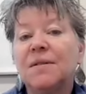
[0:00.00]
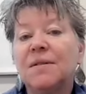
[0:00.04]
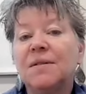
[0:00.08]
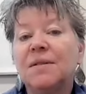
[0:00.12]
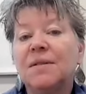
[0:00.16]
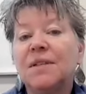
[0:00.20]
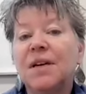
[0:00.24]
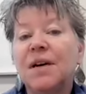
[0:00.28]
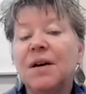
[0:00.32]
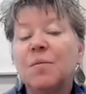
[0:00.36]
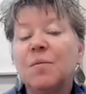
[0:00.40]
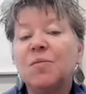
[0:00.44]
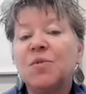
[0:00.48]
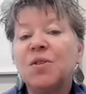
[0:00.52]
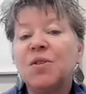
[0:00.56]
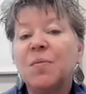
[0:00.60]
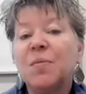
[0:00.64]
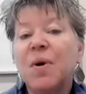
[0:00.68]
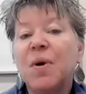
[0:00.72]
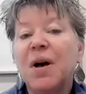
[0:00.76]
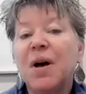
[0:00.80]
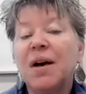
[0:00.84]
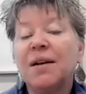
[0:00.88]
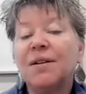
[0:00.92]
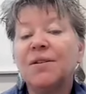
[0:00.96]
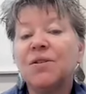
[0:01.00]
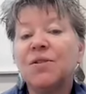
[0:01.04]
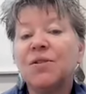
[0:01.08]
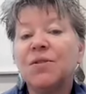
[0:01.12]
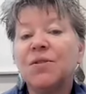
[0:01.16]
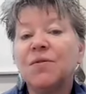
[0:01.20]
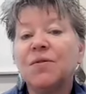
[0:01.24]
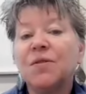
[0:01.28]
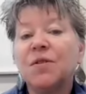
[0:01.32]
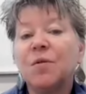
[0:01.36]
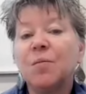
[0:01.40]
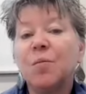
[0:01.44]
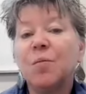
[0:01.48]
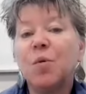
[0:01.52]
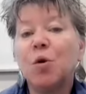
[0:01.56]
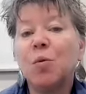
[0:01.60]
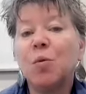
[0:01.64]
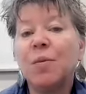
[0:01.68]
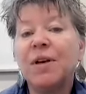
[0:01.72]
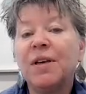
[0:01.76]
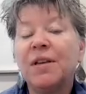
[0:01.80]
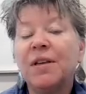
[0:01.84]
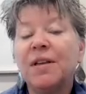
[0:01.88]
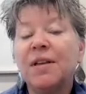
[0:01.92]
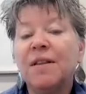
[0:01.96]
to come to mind just for a
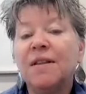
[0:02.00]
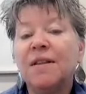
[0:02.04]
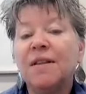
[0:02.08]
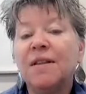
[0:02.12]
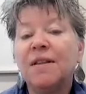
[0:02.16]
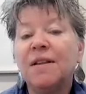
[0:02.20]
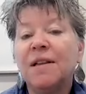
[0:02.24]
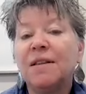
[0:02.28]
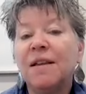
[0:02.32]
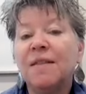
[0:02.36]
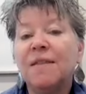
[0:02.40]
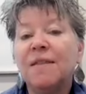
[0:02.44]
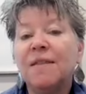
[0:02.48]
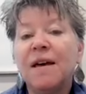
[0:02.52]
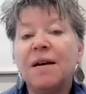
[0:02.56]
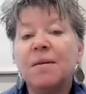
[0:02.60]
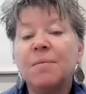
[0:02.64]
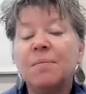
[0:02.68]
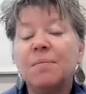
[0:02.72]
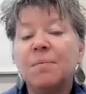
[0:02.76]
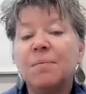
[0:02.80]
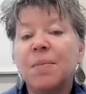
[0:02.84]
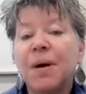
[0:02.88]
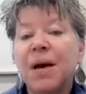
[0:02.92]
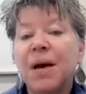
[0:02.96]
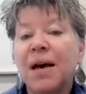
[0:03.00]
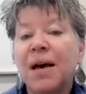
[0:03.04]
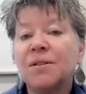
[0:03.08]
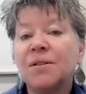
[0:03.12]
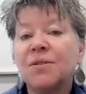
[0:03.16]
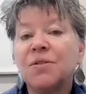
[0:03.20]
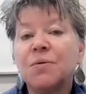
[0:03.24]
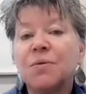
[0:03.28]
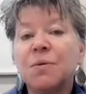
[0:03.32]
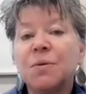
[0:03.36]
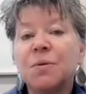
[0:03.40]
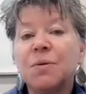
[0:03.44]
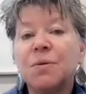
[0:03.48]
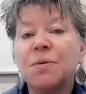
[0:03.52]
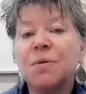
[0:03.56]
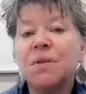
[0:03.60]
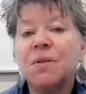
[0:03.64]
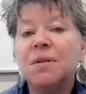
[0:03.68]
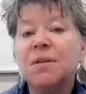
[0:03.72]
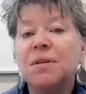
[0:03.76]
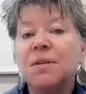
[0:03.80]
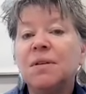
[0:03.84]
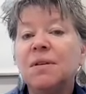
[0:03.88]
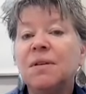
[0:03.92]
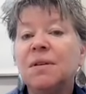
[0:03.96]
moment, and then let that pass
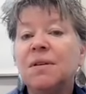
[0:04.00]
through